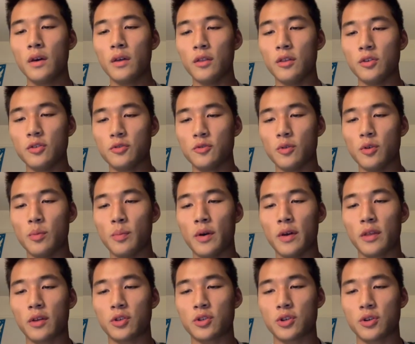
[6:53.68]
This quote by
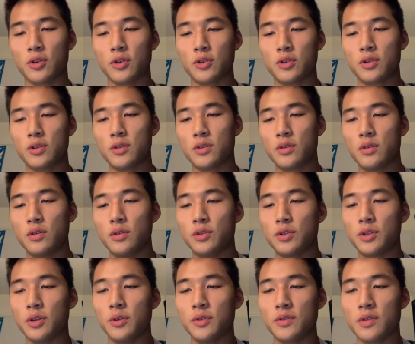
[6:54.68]
the Church
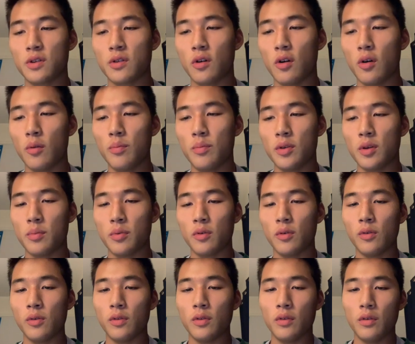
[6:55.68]
shows that all
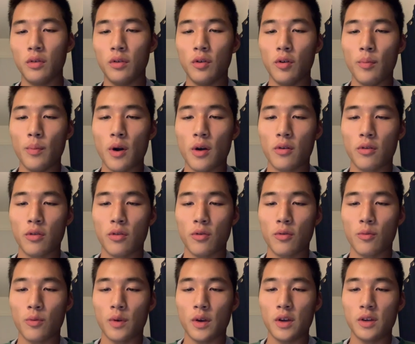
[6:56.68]
people, no matter their
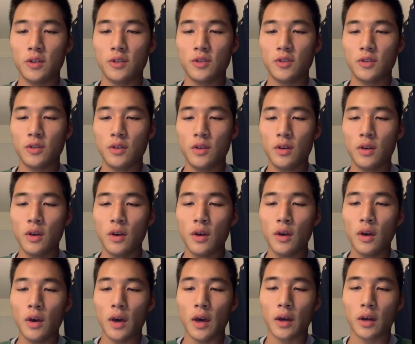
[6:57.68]
race,
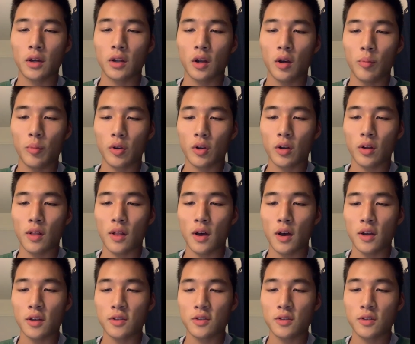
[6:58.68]
economic
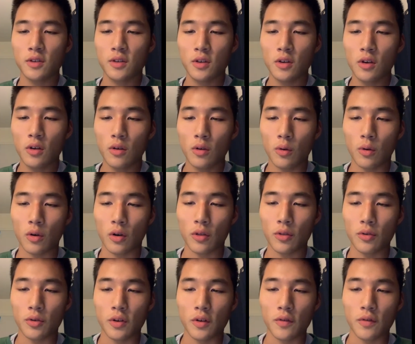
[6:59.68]
class, or
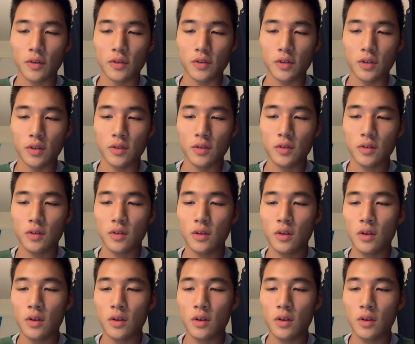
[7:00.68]
other differences,